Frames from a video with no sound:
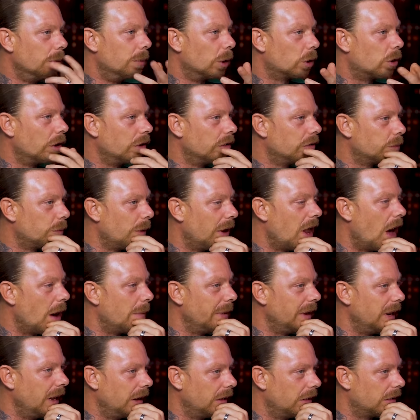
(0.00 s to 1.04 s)
Because when
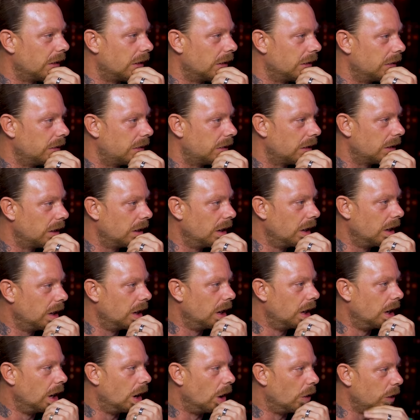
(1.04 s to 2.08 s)
I'm in England,
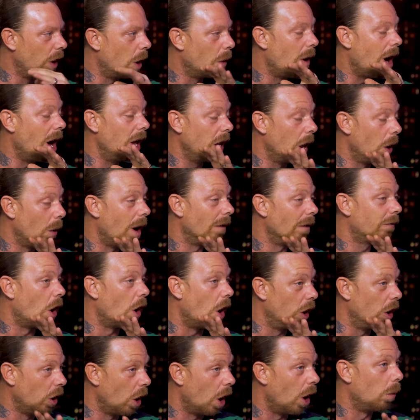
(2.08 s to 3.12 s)
although I know I've
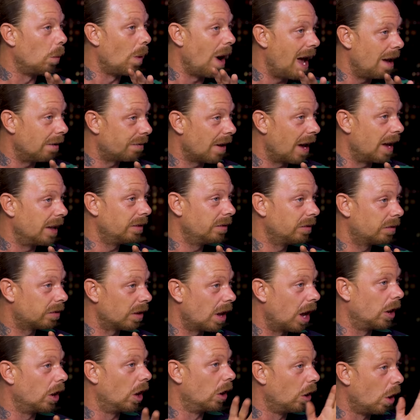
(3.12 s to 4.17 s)
got a lot of white fans
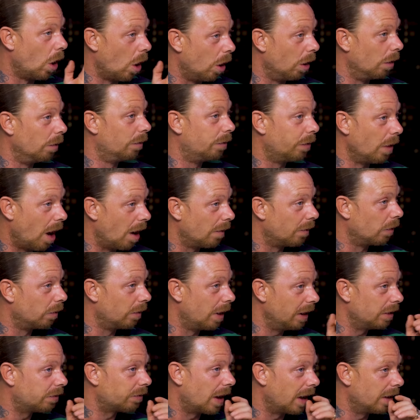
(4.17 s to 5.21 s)
and a lot of other
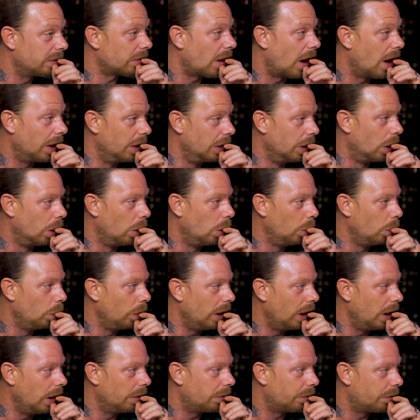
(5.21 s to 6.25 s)
race fans, I know
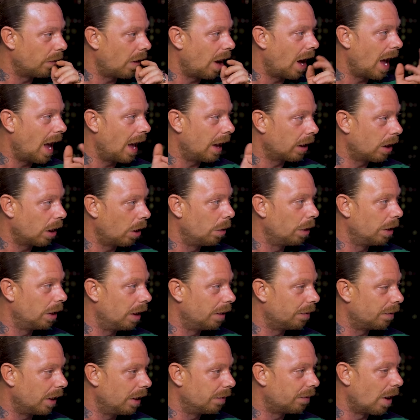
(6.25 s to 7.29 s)
if I go,
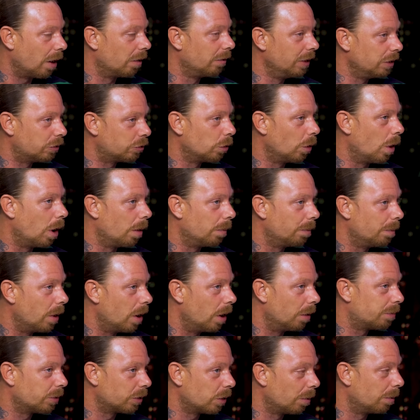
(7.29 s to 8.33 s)
if, if I reach to a,
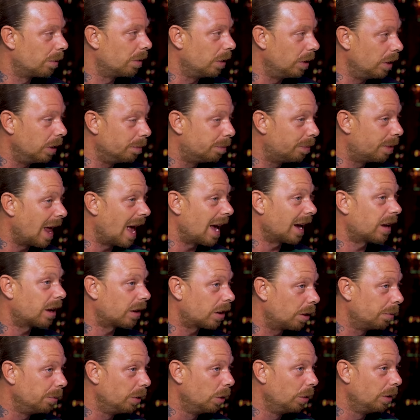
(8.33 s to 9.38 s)
a predominantly
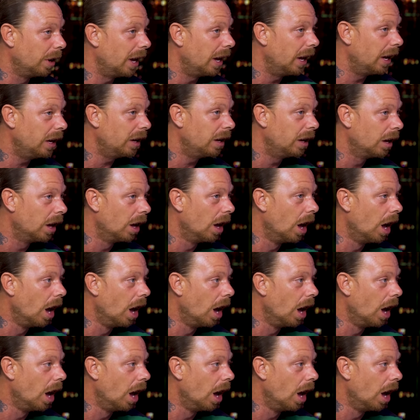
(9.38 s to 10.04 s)
black community,